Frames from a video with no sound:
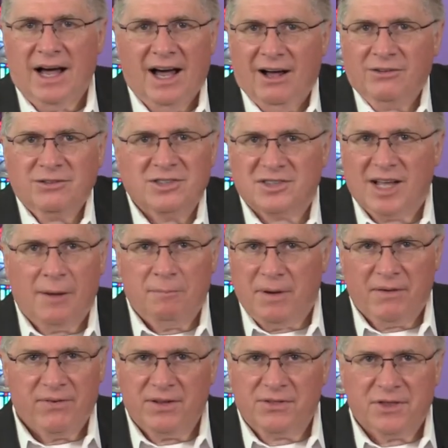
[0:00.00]
I'll stop
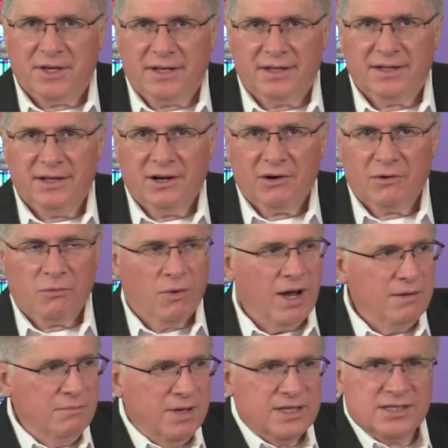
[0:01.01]
everything.
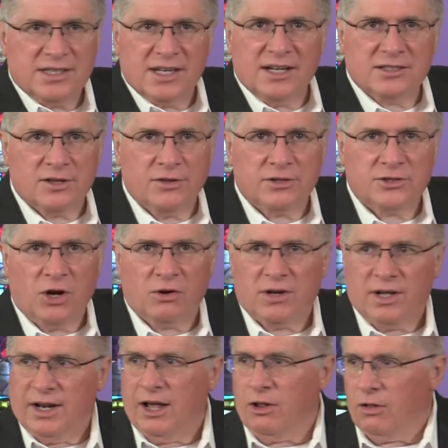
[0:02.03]
Right mid sentence of their
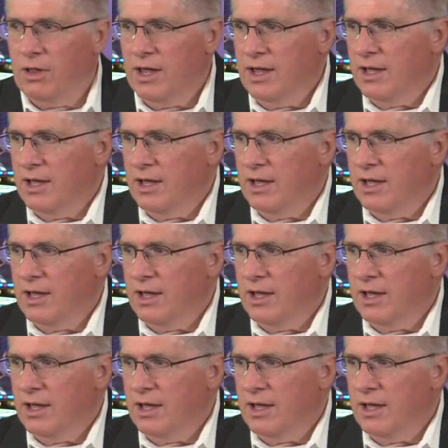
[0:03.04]
talking, I'll